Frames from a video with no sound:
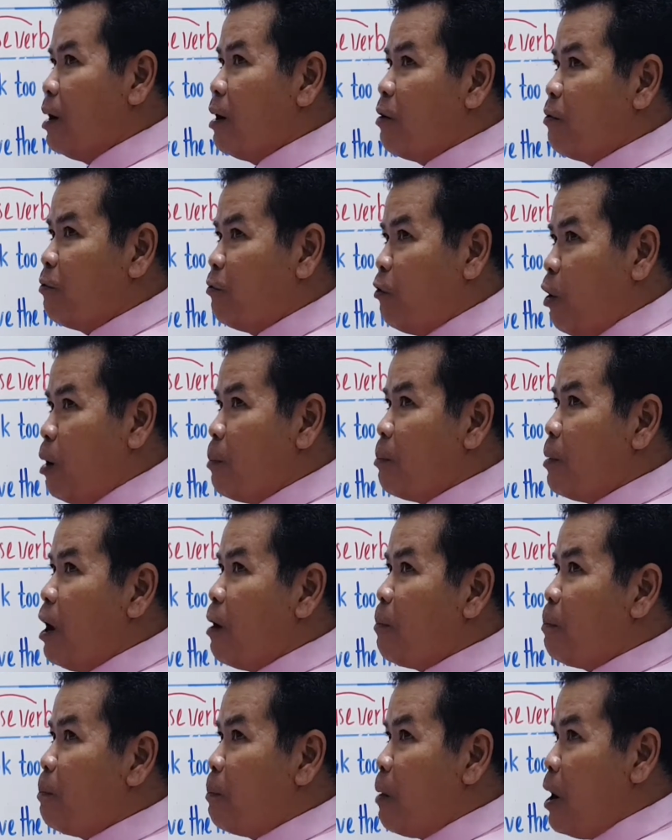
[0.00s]
form
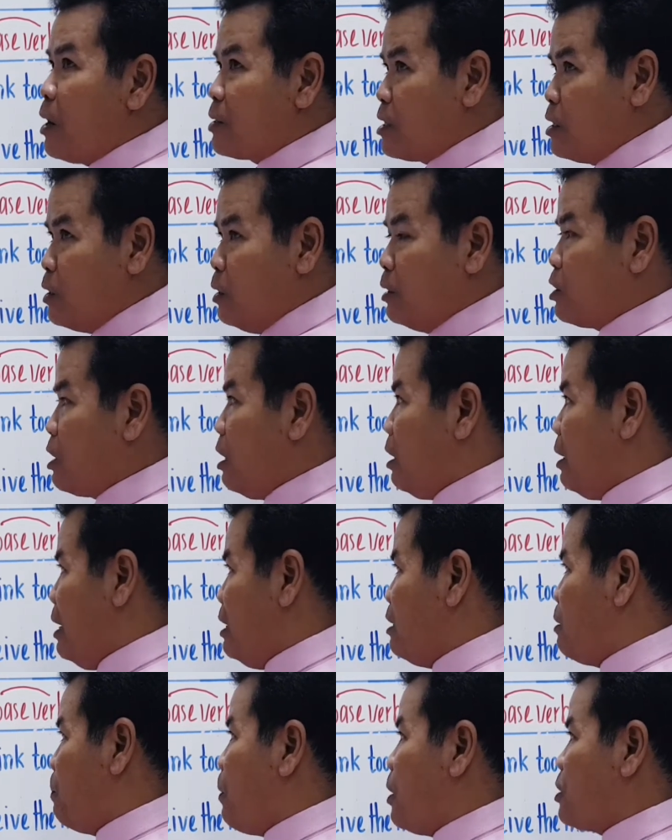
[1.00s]
of positive, in the
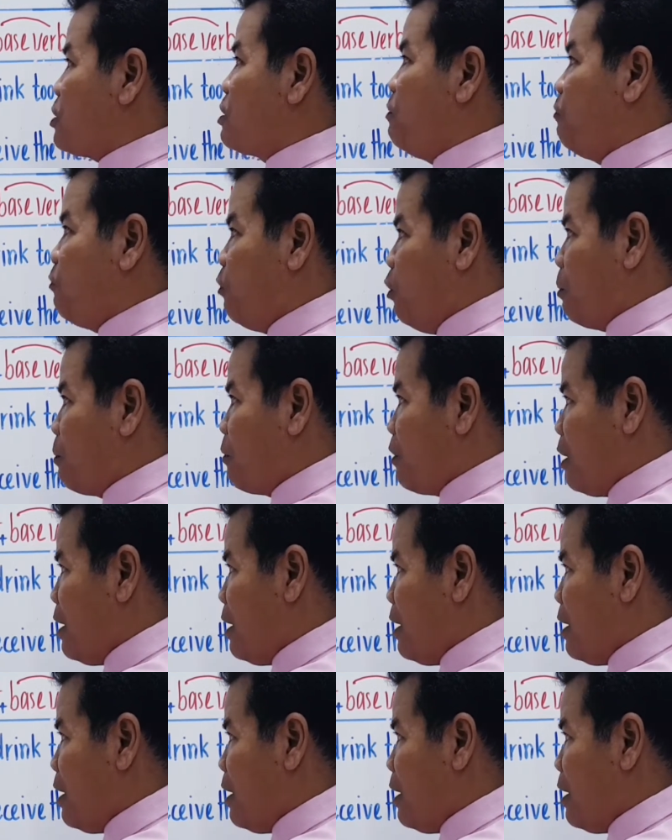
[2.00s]
positive form, right?